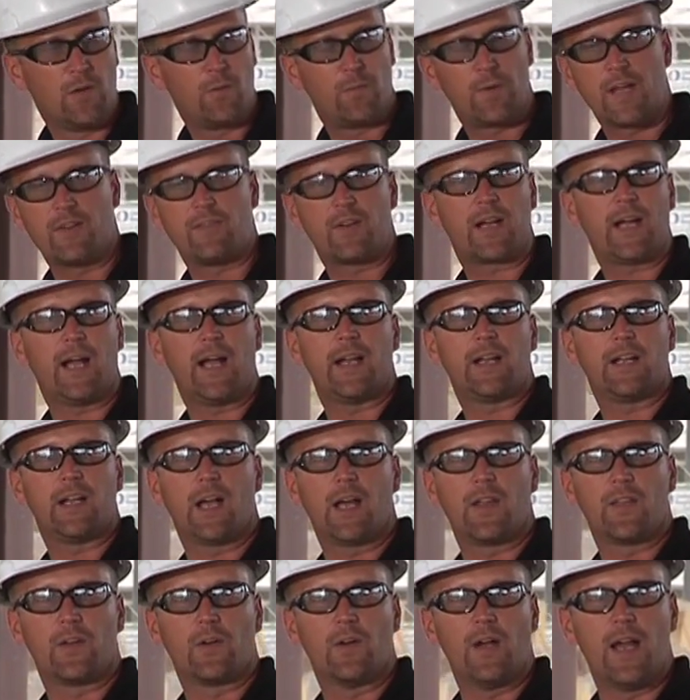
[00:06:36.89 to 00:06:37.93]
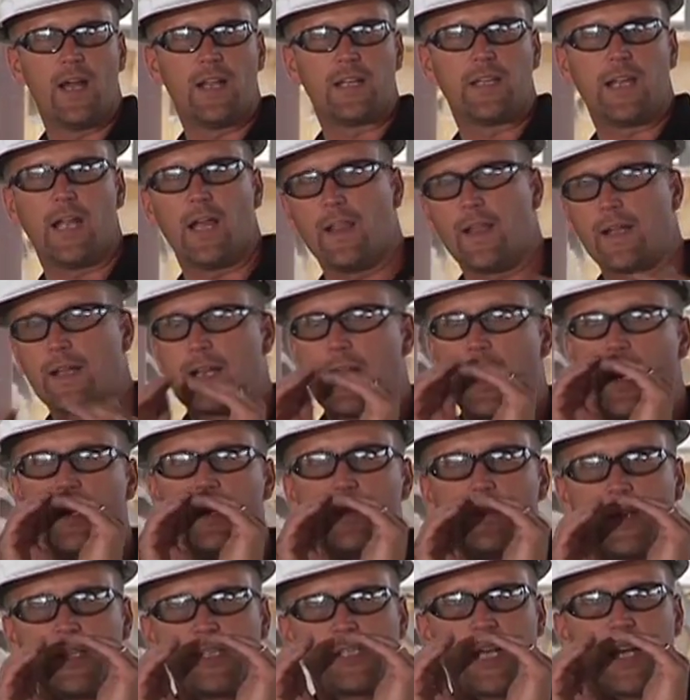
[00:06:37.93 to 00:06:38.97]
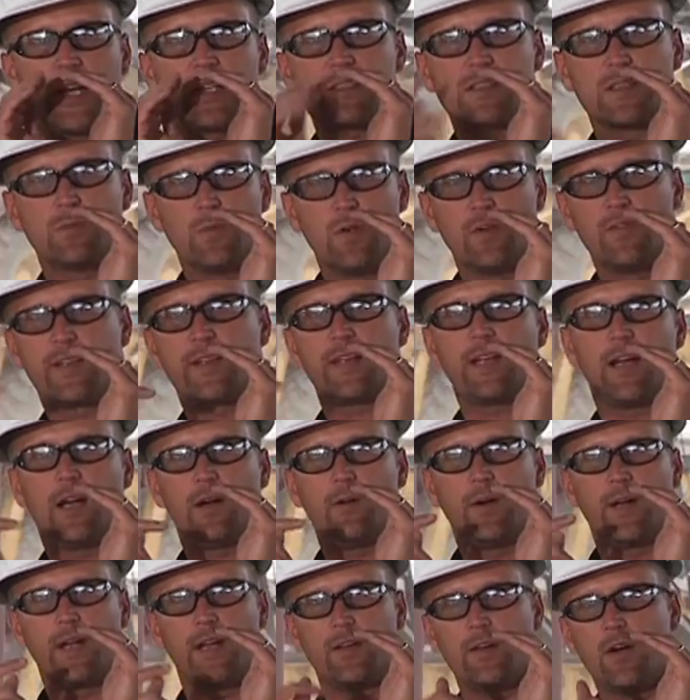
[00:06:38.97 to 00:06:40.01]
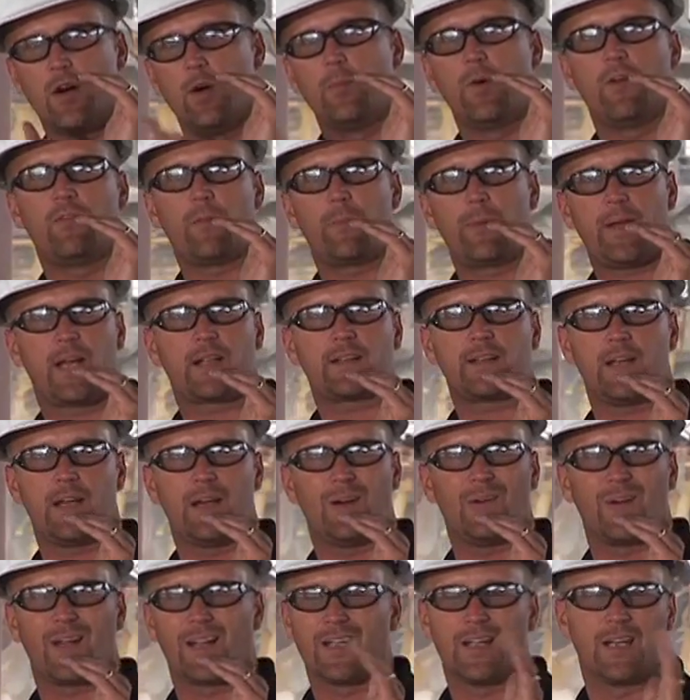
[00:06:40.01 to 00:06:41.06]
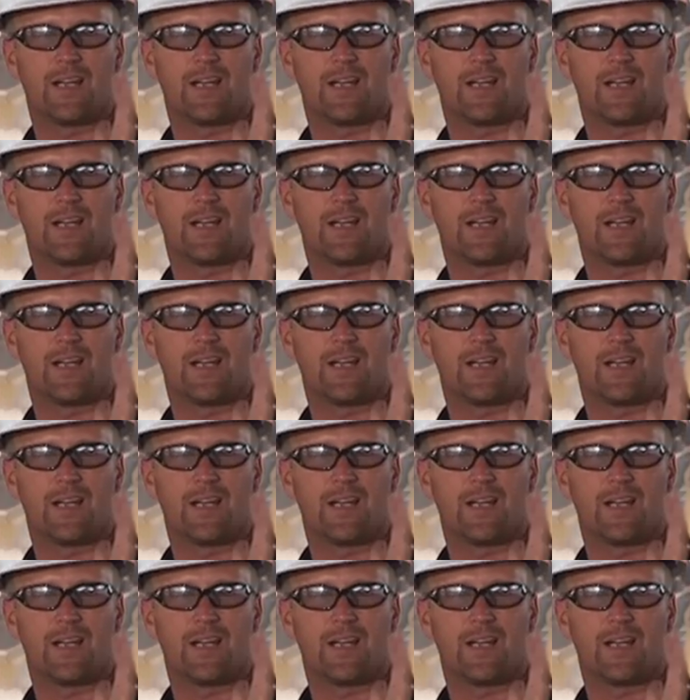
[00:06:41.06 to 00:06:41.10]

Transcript: We have a guy on the other end yelling down to me, Jason, move it that way. No, move it back that way.